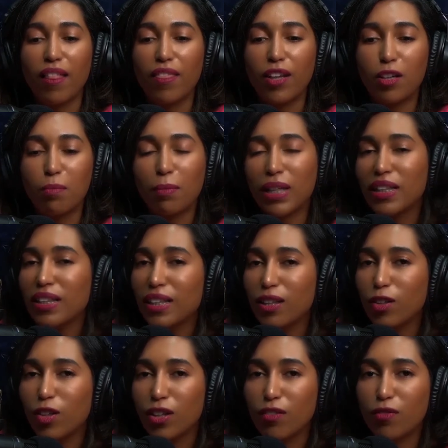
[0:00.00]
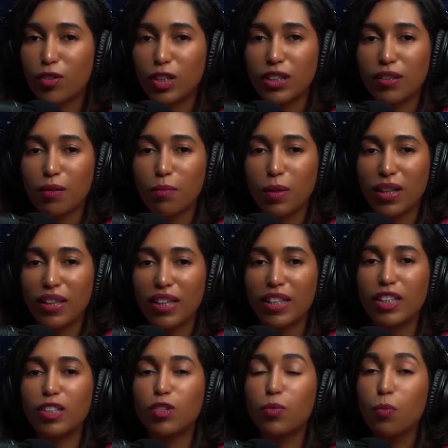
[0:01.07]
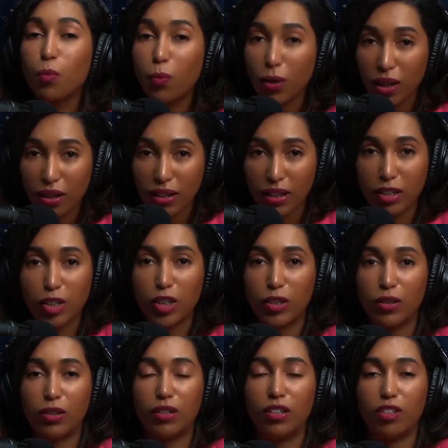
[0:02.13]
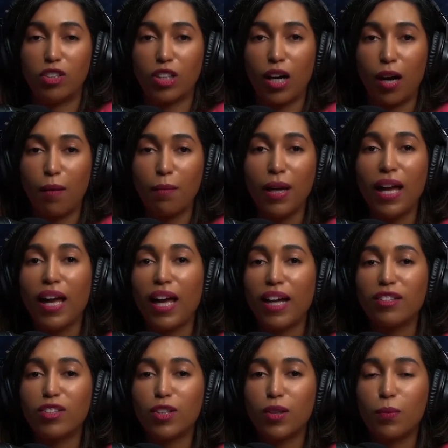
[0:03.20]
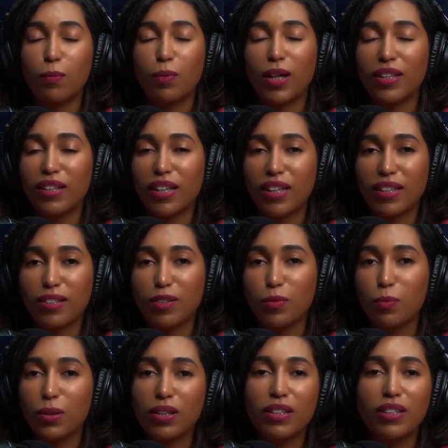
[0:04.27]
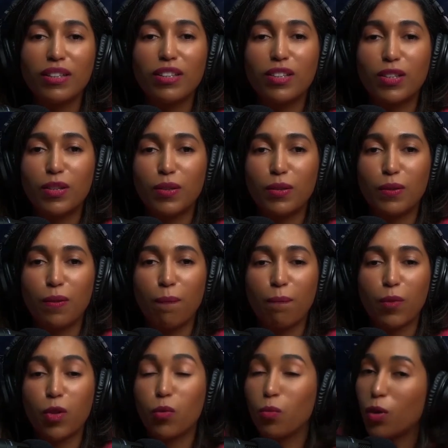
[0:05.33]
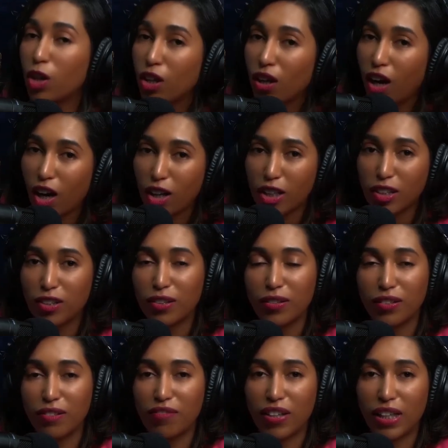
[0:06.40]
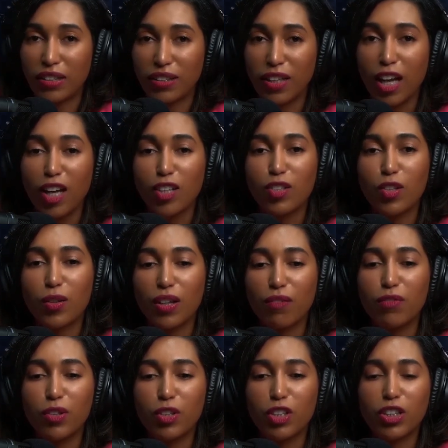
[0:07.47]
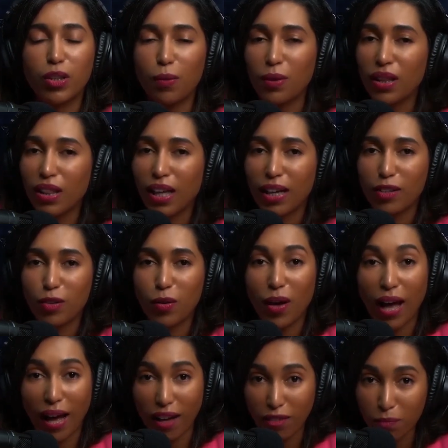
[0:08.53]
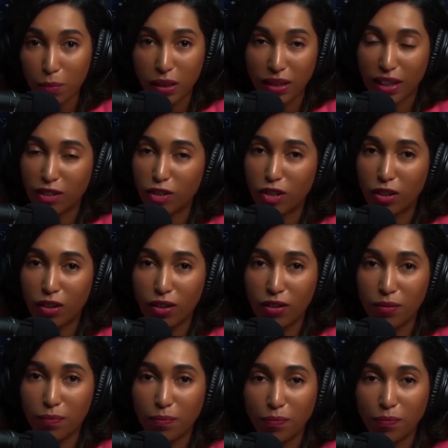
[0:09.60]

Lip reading: they're mainly looking for someone that is willing to do the job and someone that is willing to work hard to advance. So if you're showing that you have potential,